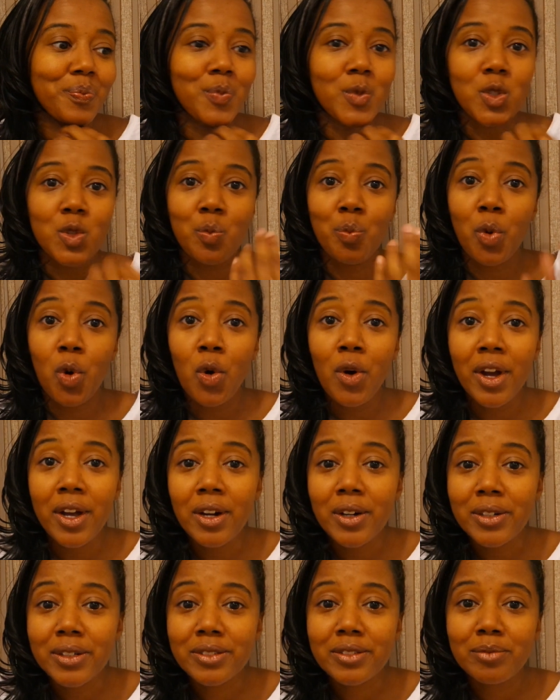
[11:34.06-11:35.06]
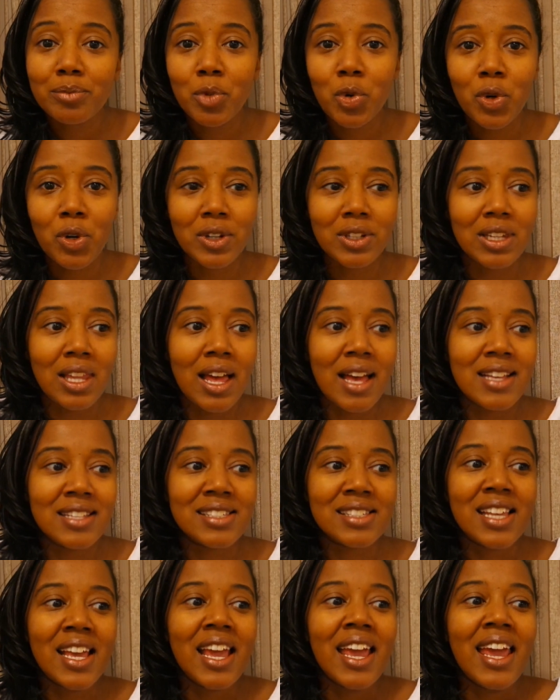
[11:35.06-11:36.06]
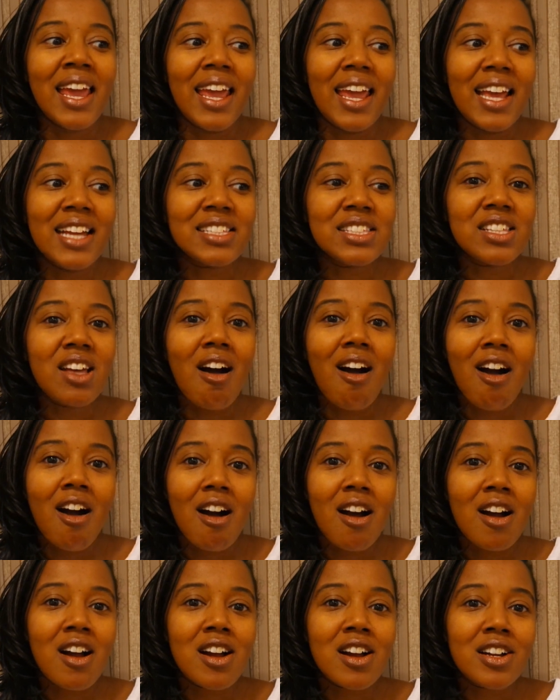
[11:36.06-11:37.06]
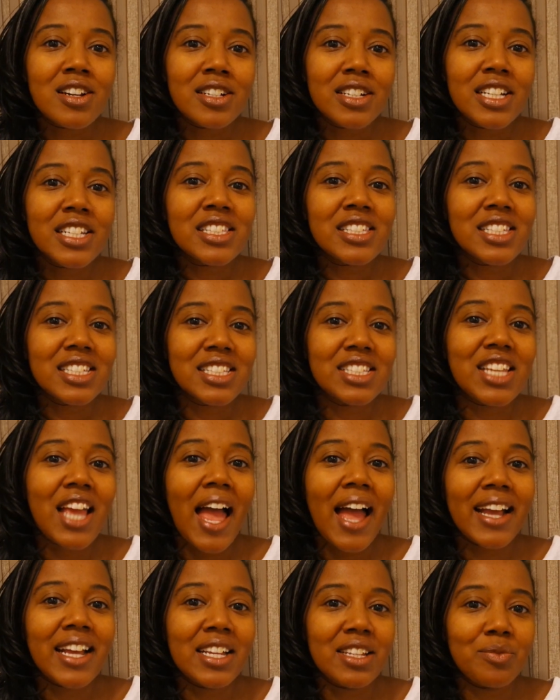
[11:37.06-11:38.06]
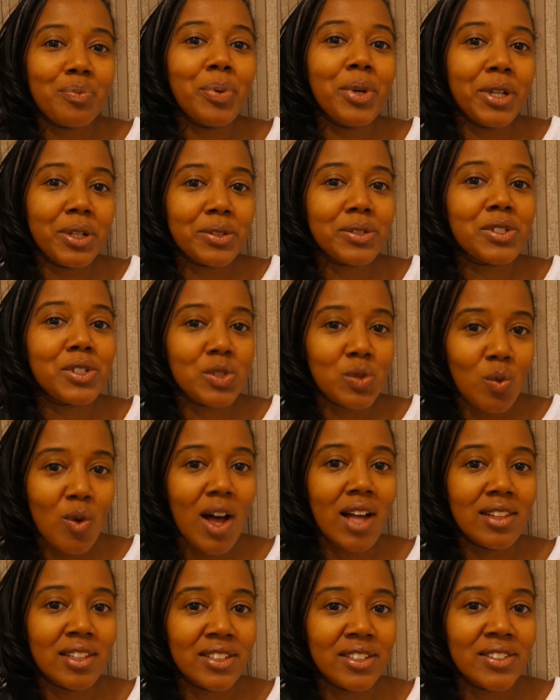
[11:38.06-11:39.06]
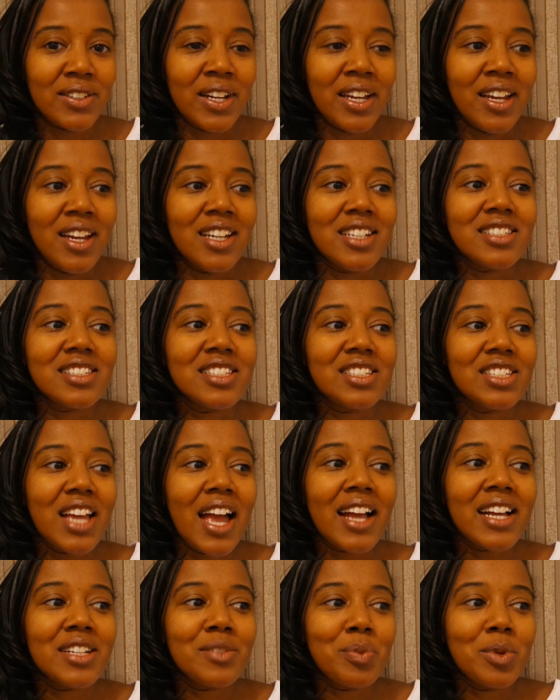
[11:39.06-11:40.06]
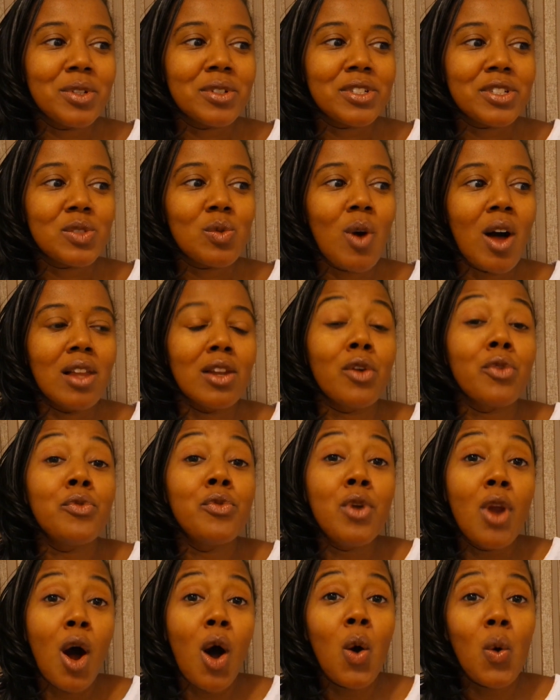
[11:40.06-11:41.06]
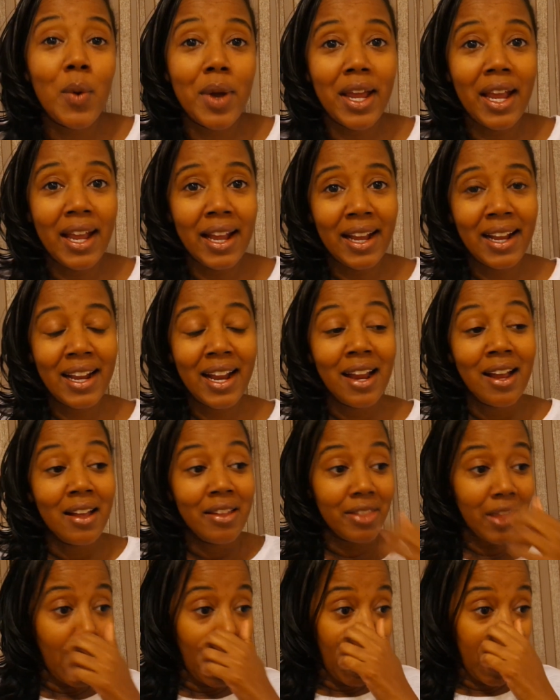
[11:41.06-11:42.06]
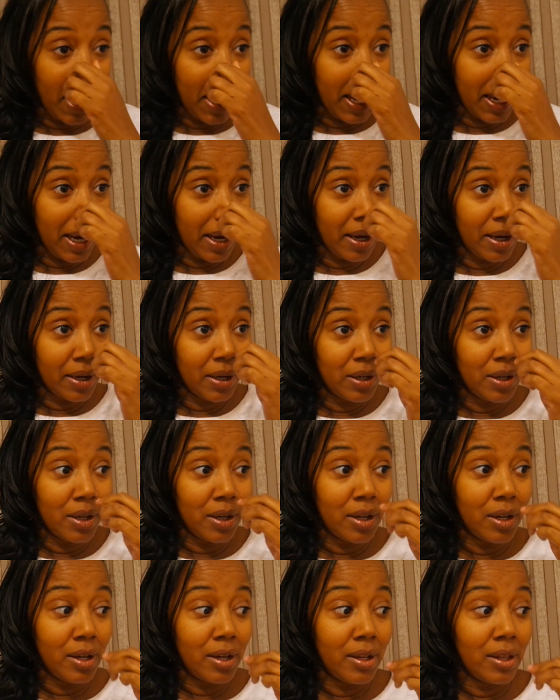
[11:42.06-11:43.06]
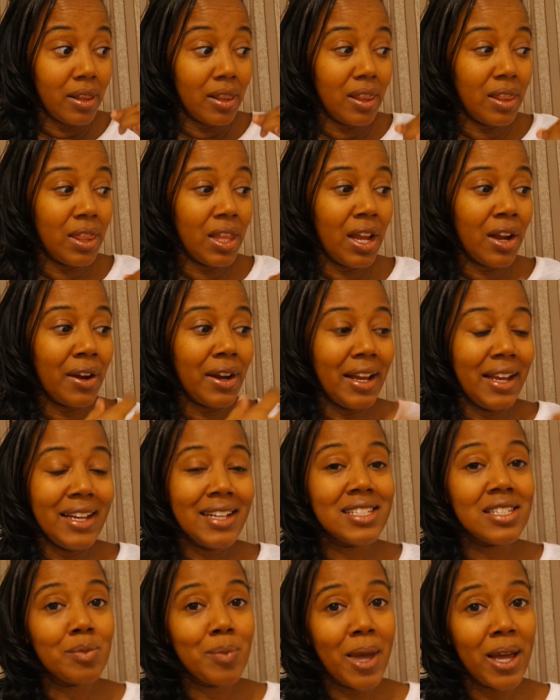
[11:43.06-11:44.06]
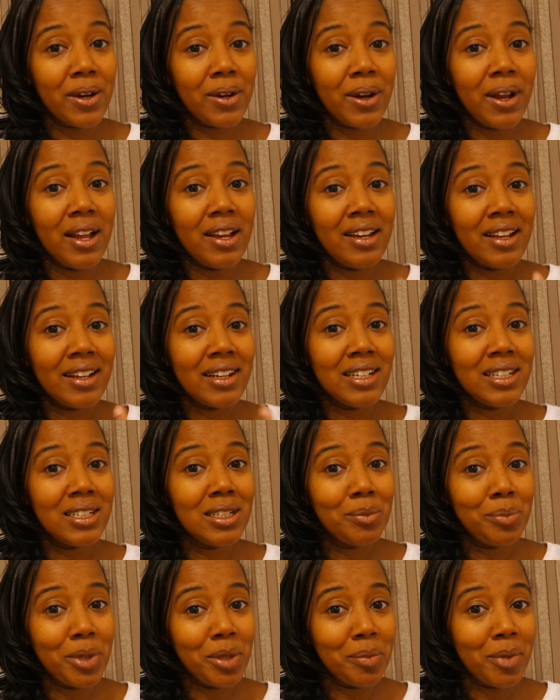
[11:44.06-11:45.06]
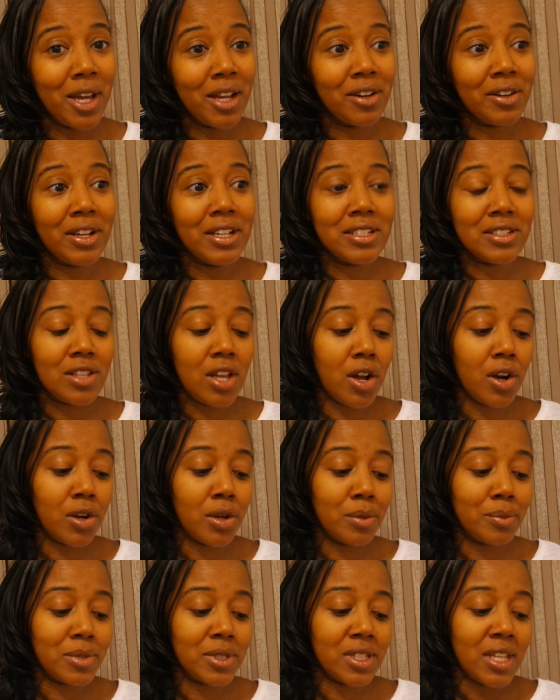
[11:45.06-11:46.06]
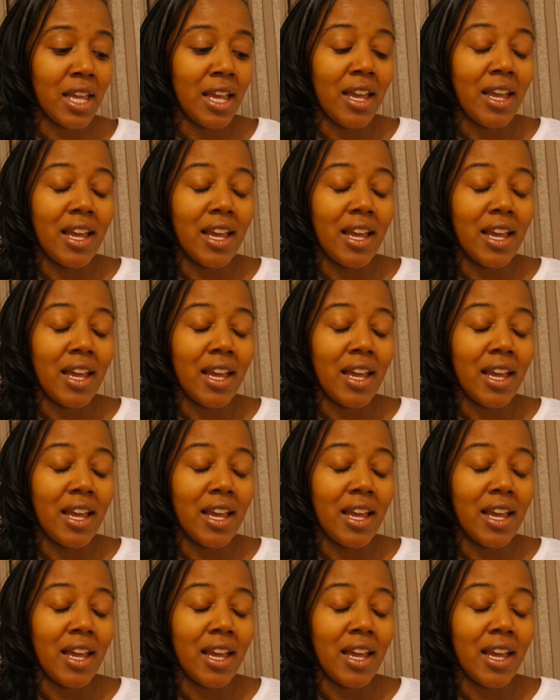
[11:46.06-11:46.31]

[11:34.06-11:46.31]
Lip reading: spoiled, more or less, it's a jagged pill to swallow. It's a jagged pill to swallow knowing that there is better and it could be better in terms